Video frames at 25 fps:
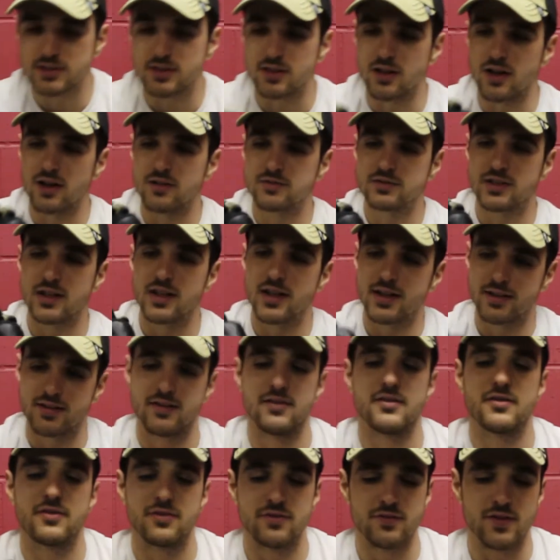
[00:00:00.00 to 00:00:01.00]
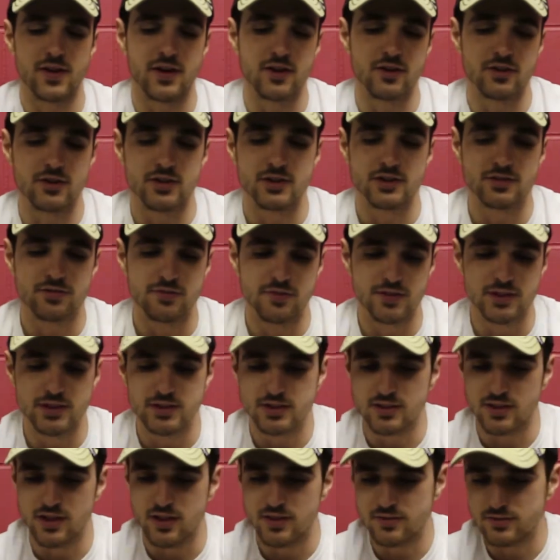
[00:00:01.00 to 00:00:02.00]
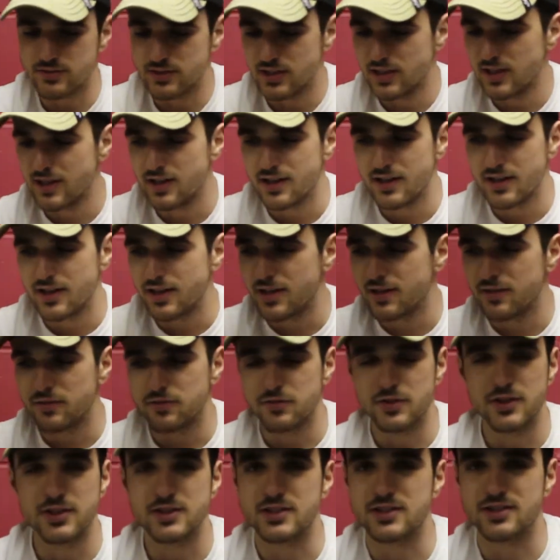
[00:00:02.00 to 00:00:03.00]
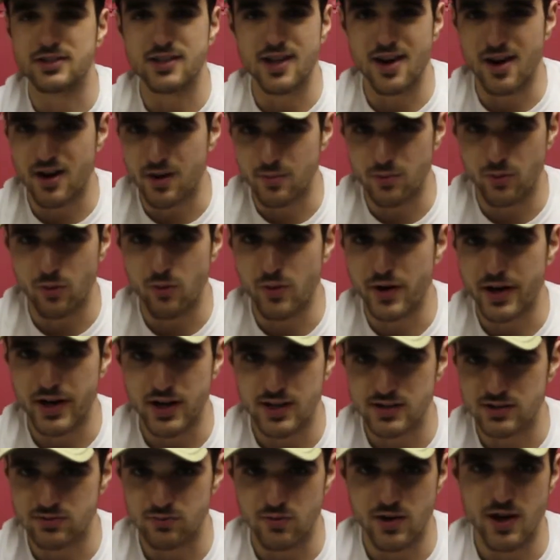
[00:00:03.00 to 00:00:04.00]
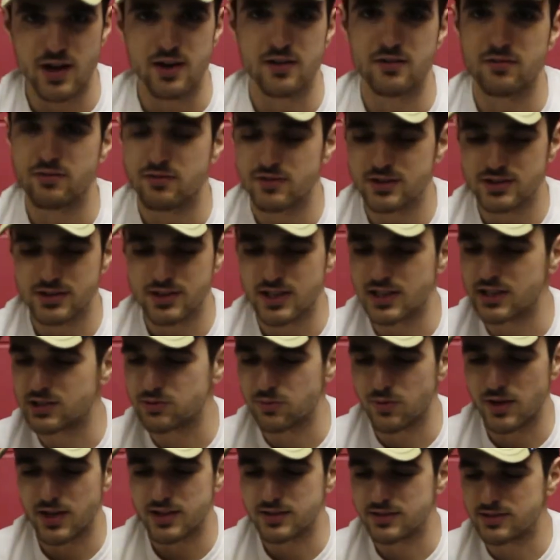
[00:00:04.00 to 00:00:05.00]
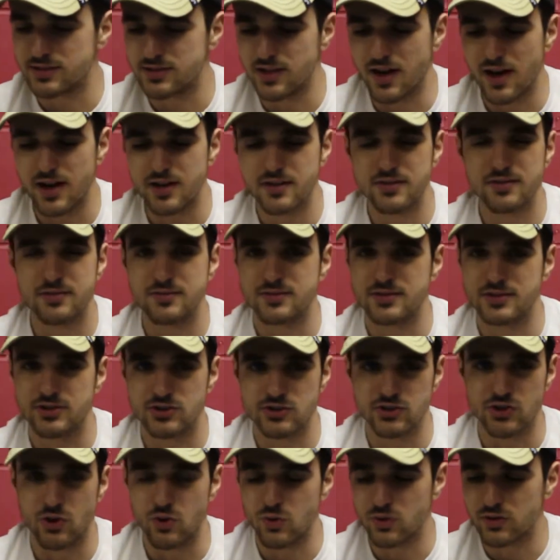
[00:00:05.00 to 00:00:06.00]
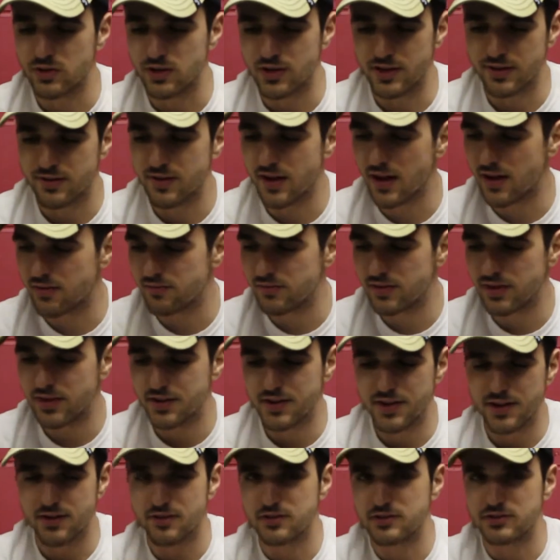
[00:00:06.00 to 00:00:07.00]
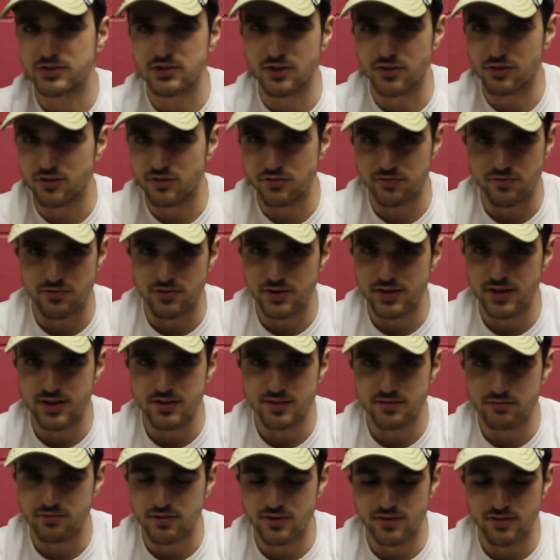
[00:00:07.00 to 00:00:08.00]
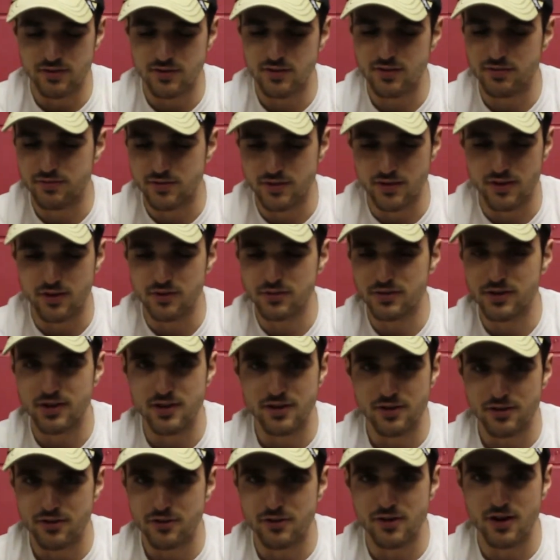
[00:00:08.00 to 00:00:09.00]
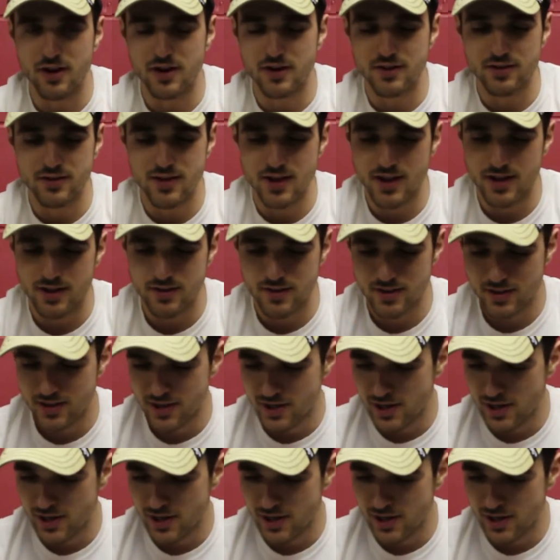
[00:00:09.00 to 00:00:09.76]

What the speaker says: gloves. I like these fingerless fleece gloves. Fleece is terrible when it gets wet. Once it gets wet, it's done. It's soaked, it gets heavy, and then it'll start to freeze if you're out there and you're not in a tent.